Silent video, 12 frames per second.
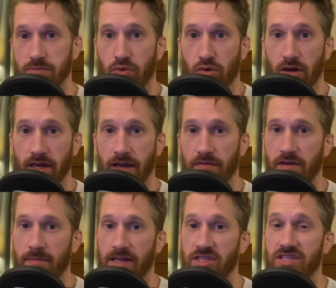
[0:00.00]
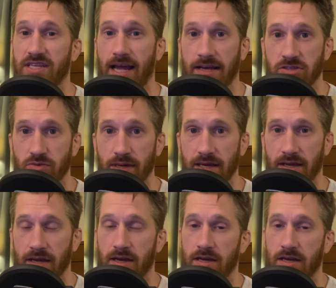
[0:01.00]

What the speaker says: Poirier rematch next week.